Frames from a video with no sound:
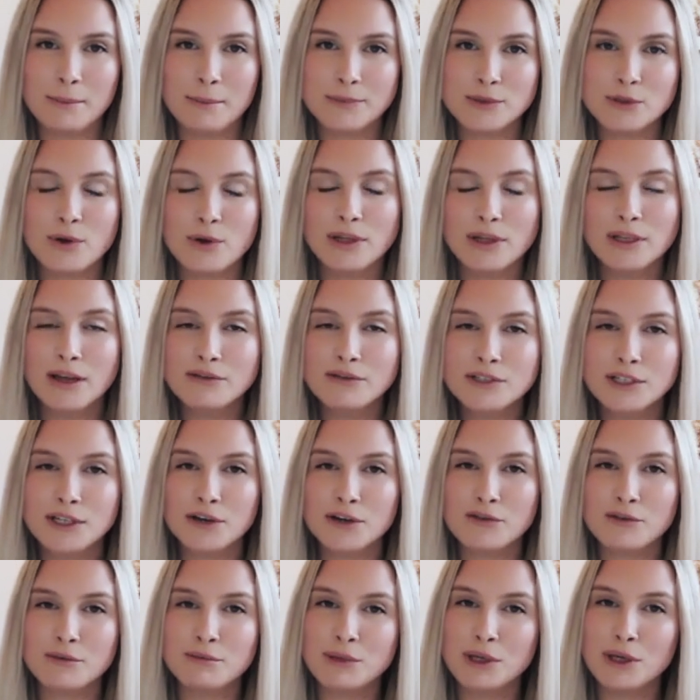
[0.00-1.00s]
So I'd love to hear
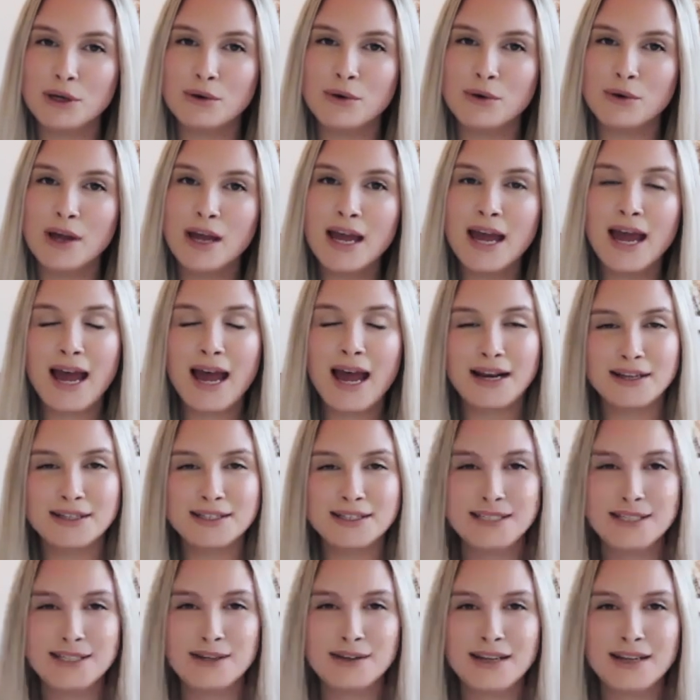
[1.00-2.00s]
from you, and I'll
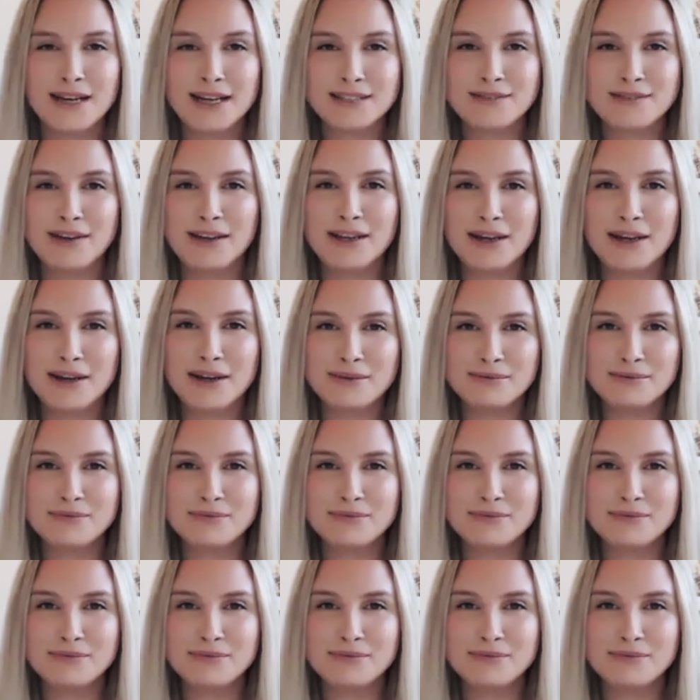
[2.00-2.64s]
see you on the next video.